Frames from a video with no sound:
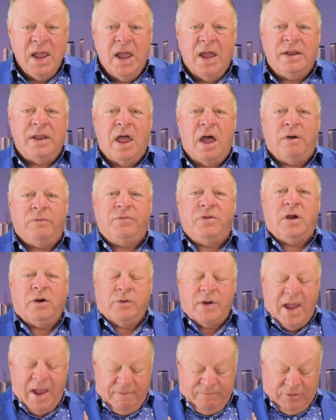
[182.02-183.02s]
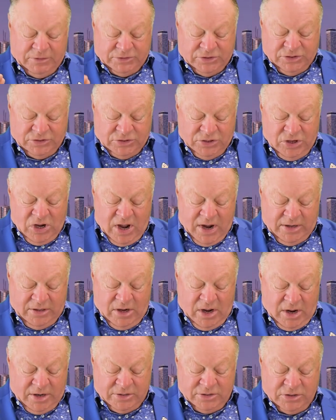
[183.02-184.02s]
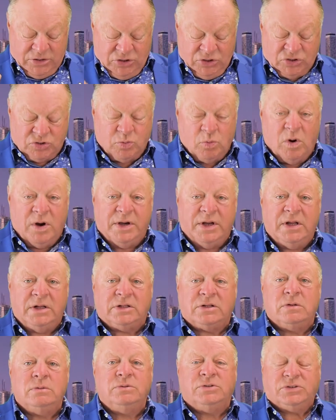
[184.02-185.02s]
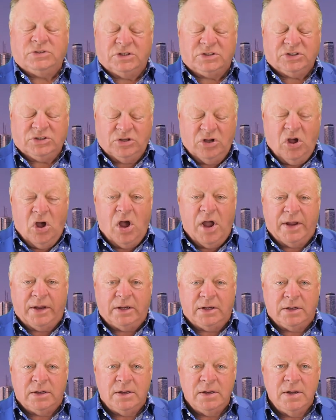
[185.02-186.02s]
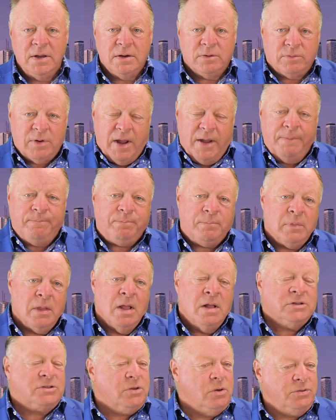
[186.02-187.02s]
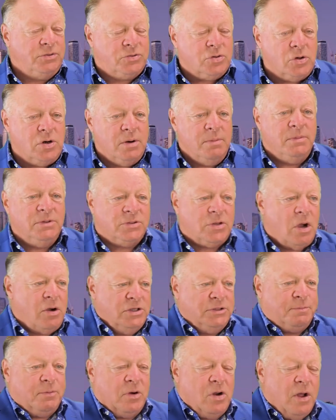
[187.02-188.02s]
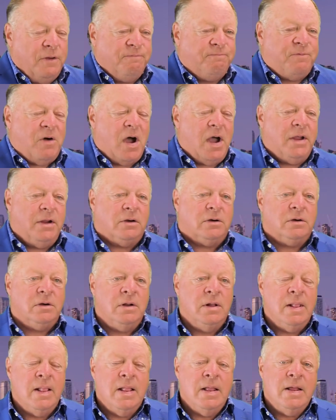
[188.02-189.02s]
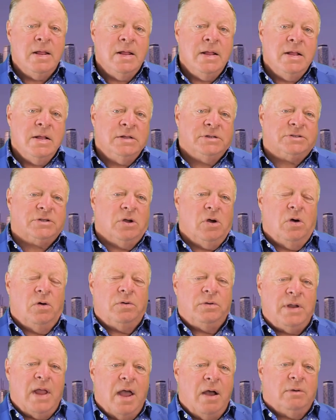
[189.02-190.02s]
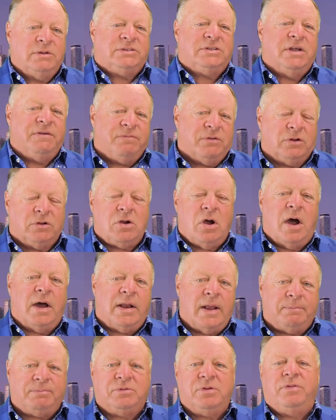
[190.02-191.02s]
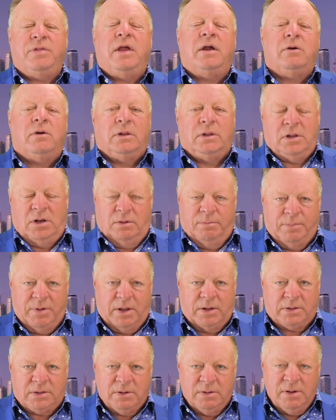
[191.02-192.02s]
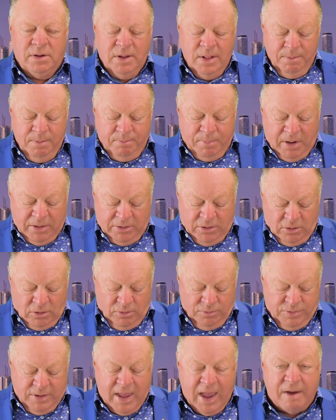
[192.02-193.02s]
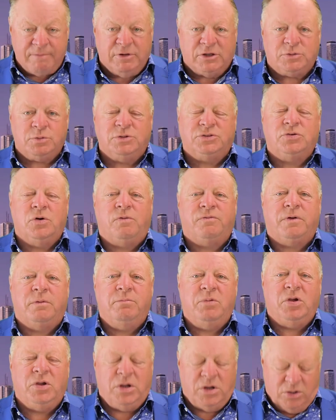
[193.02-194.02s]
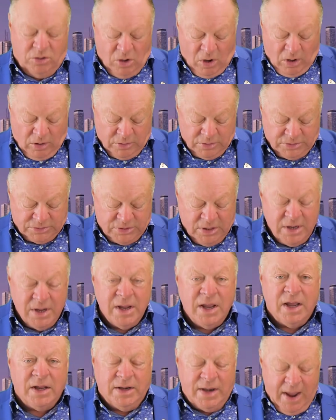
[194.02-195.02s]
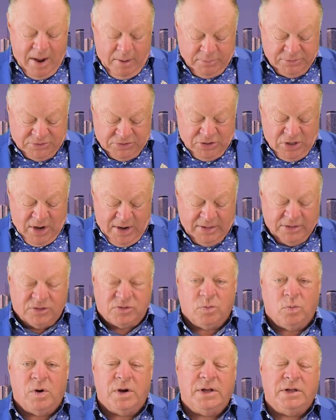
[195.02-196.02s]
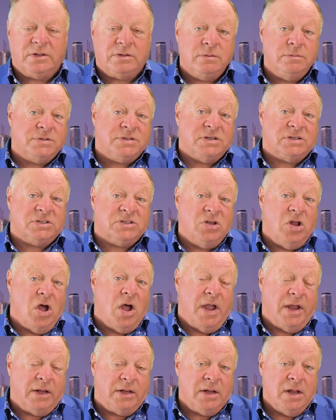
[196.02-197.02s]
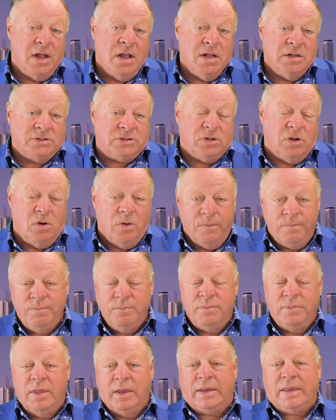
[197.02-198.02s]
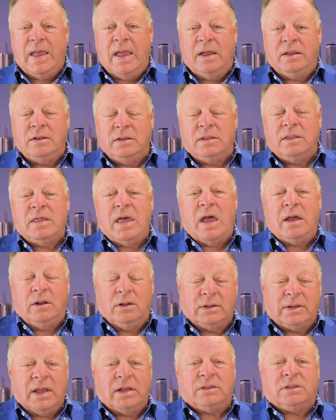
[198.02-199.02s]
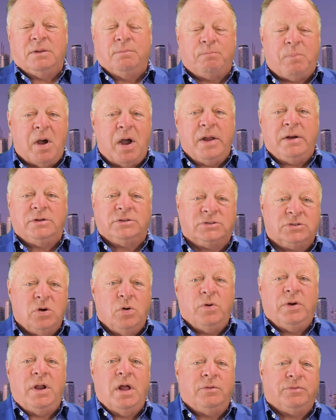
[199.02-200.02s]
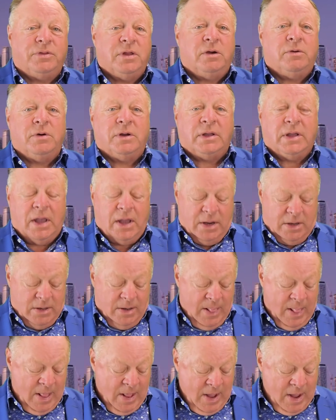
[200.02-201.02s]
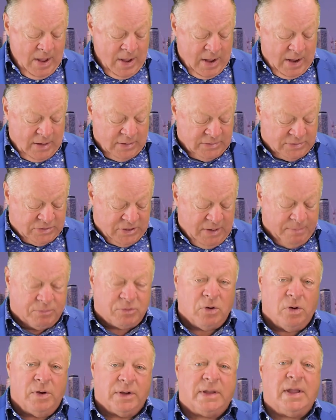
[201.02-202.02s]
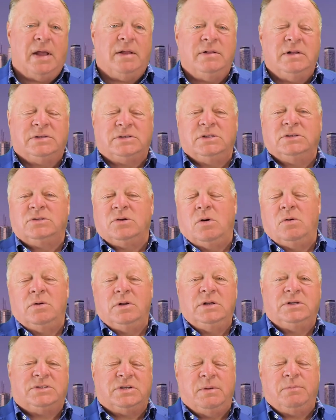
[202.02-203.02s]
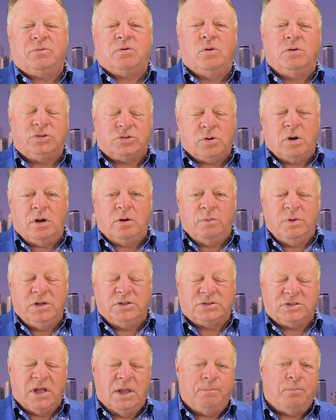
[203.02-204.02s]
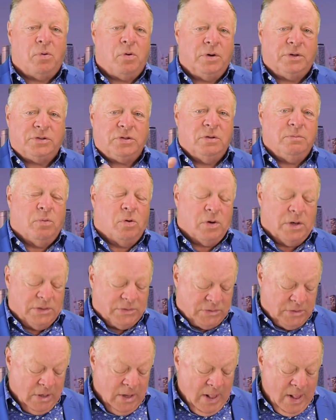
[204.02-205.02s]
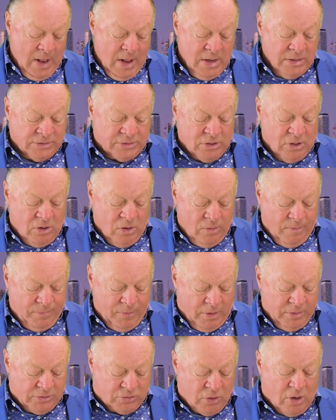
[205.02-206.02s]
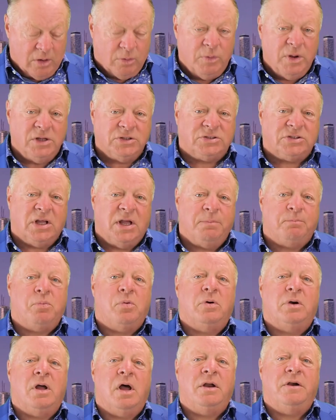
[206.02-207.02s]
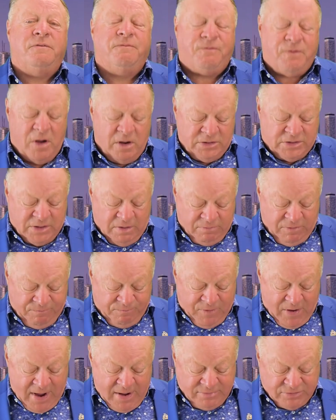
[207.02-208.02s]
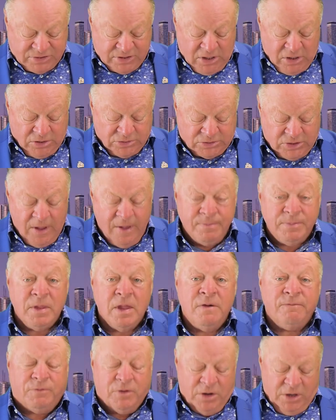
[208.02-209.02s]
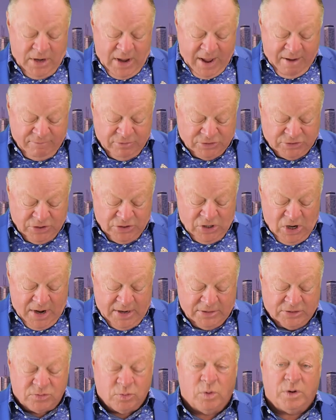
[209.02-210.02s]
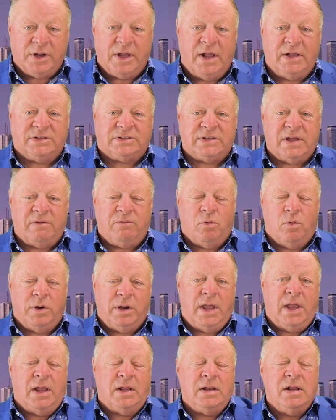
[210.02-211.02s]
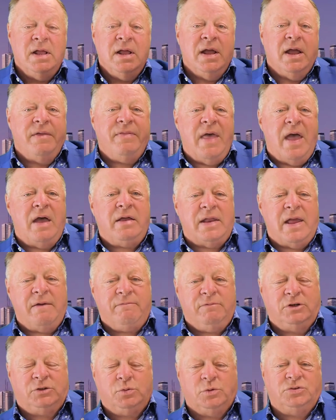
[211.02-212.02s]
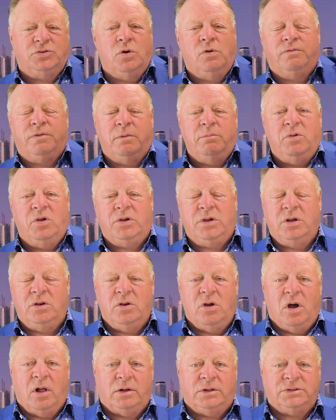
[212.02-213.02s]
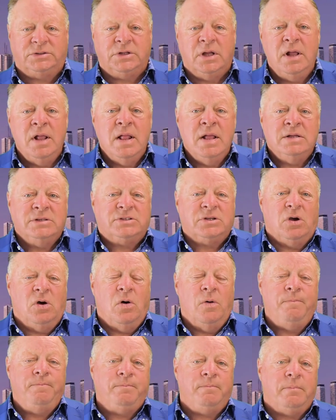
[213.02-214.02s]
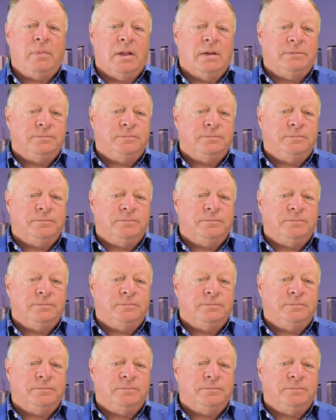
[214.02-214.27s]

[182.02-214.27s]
and now their average is nine hundred and twenty two six nine. Right? So Durham has always been on fire so now it's even caught up to there a little bit. But you know, the average was over a million dollars, and now it's 920,269. So again, that'll get the buyers going out there again. And Simcoe, again, this is only Simcoe and Toronto Real Estate Board, two boards. So on Toronto Real Estate Board, 175 sales for an average of 928,718, and that average was over a million dollars. So